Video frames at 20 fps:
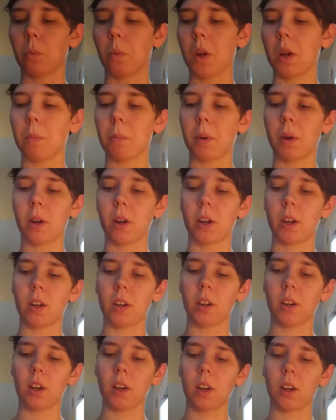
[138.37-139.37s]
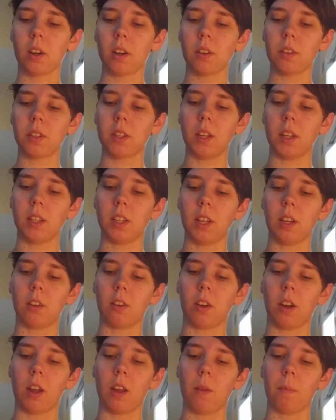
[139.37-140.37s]
1 part
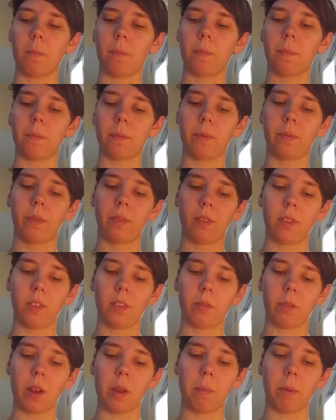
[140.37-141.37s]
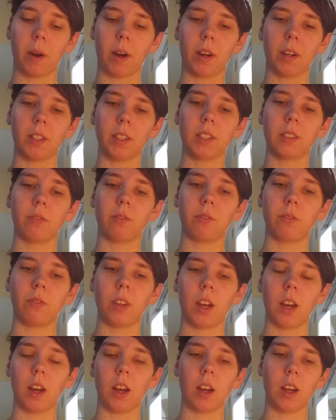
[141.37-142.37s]
CC cream, 3 parts
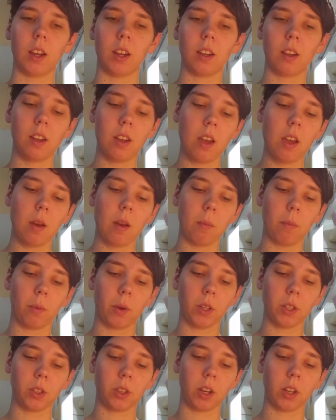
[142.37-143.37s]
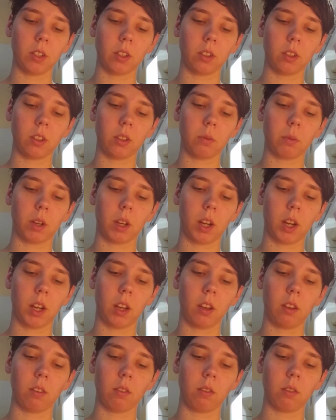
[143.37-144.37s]
moisturizer is what I
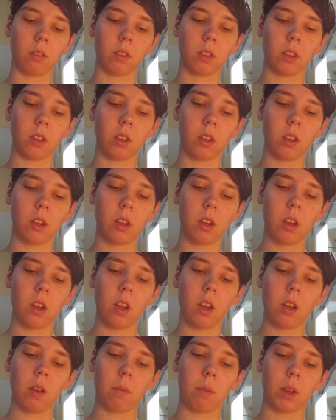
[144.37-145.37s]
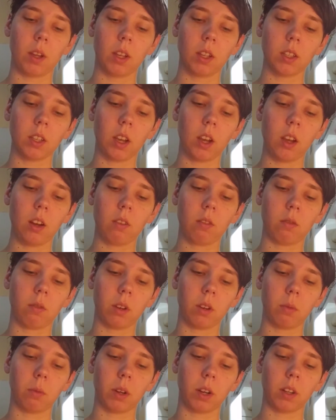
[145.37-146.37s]
use, because I don't
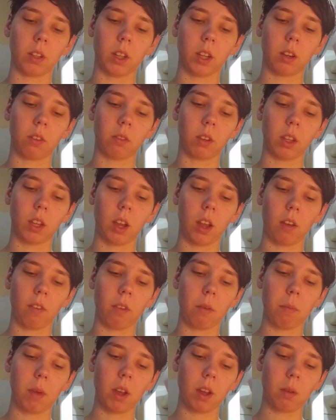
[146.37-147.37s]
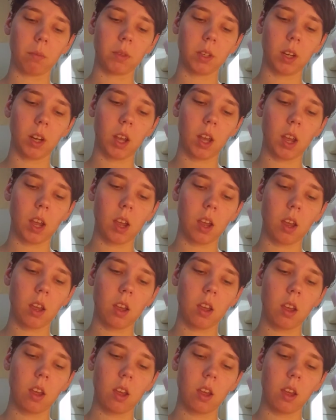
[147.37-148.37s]
want to wear really heavy makeup today.
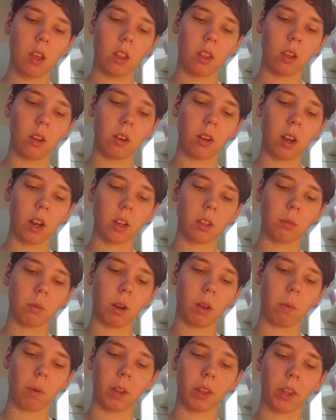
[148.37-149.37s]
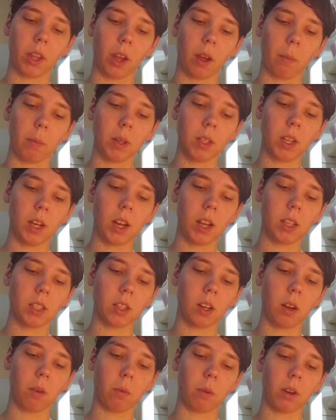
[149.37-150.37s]
There are days when I want that, but today's
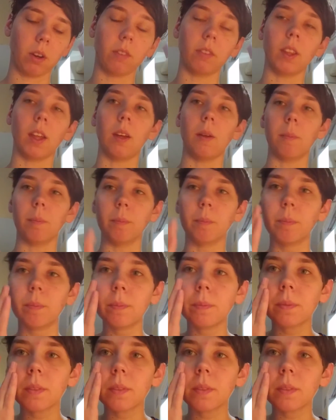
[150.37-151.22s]
not one of them.